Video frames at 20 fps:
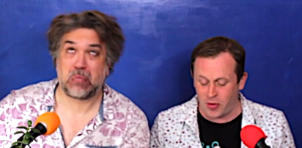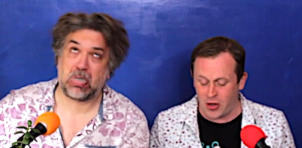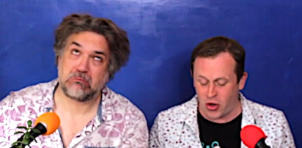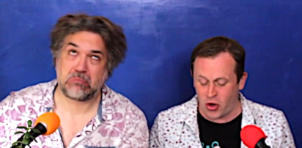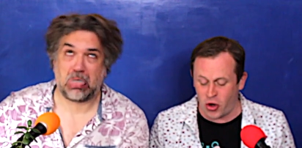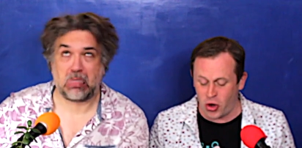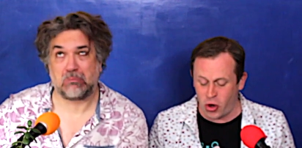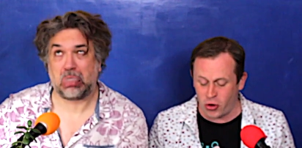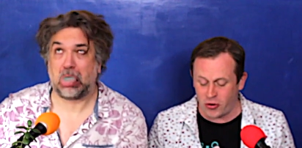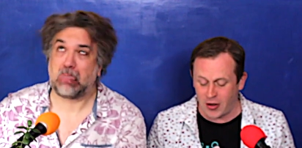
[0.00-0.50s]
Speaker 1: are to be
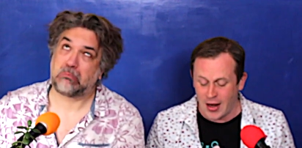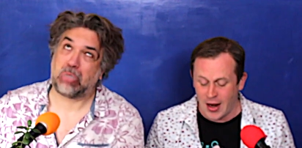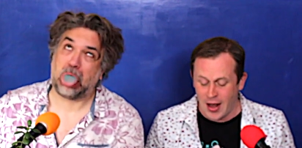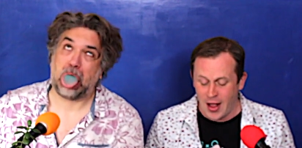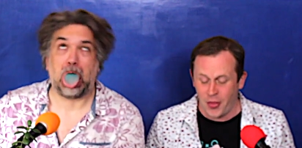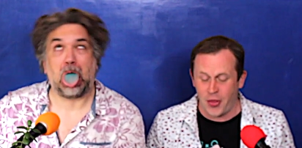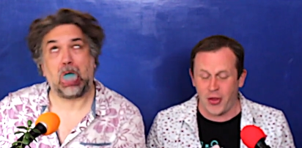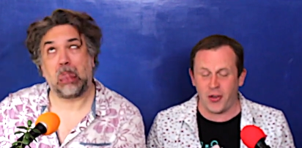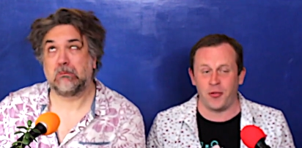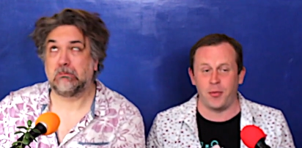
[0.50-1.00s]
caught?
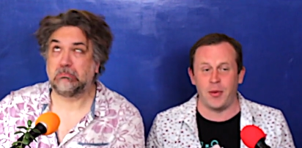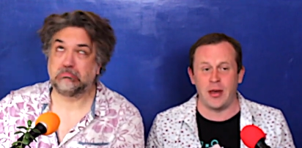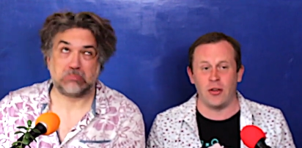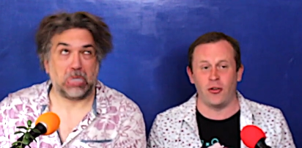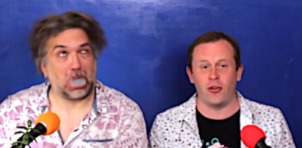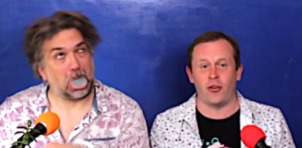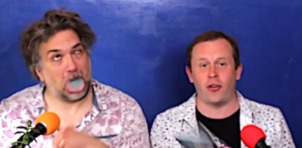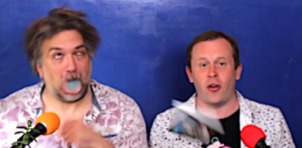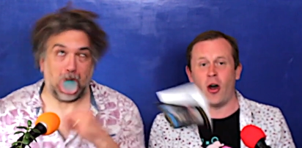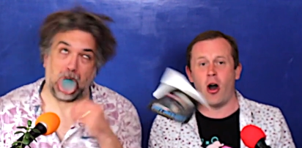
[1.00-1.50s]
This
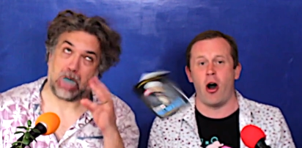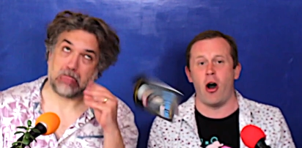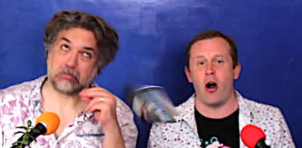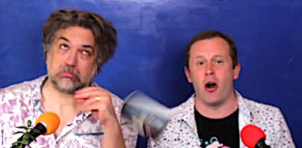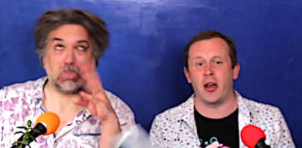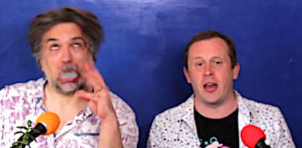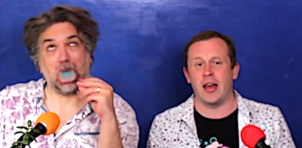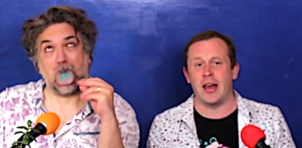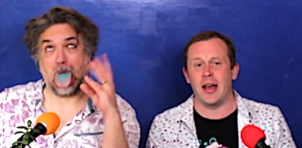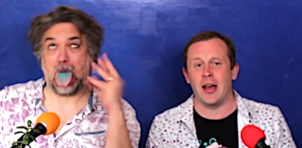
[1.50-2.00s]
means
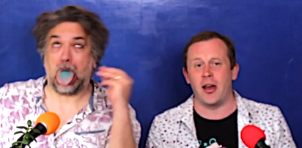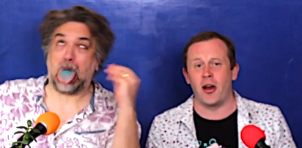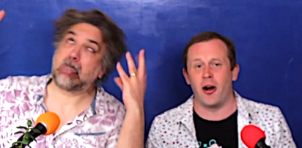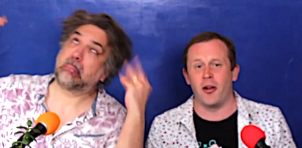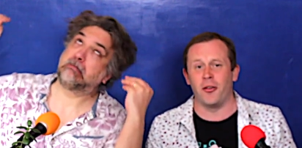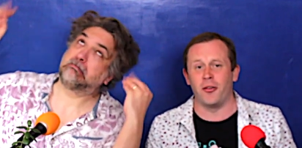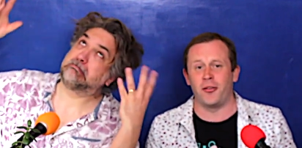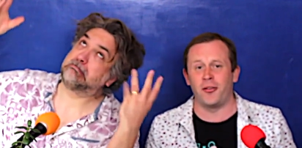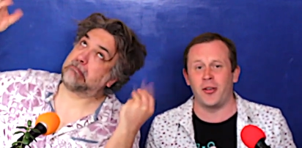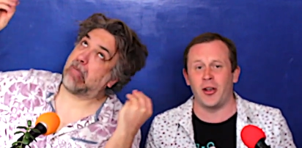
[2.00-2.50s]
shocking
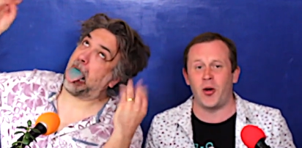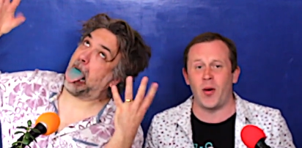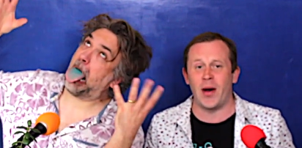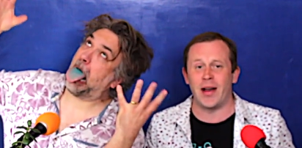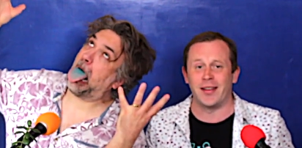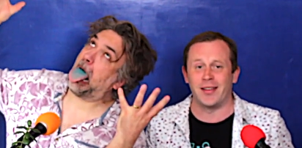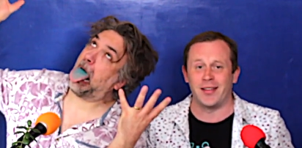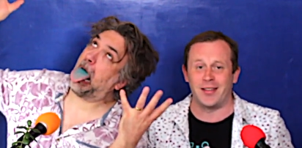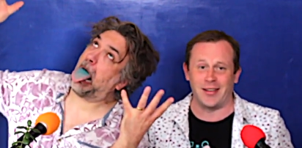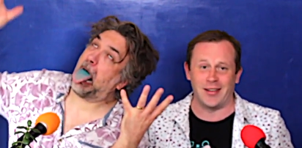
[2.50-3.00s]

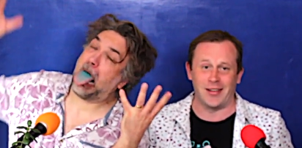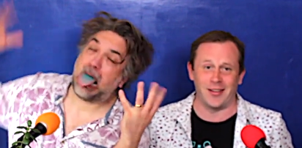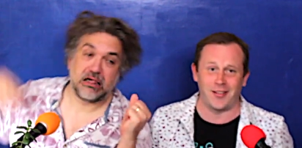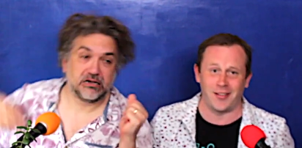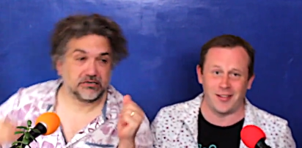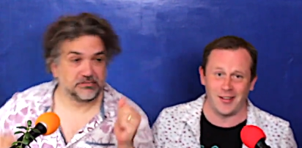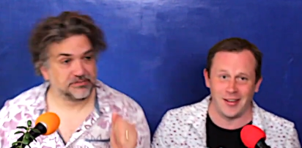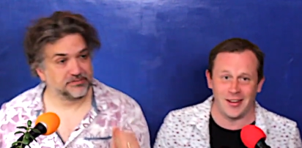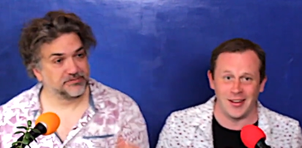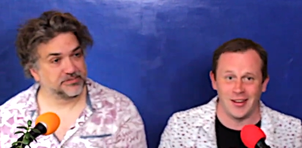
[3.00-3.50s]

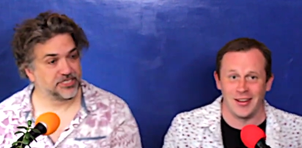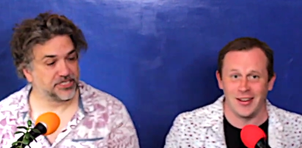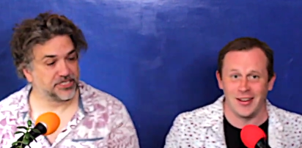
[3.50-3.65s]
consequences.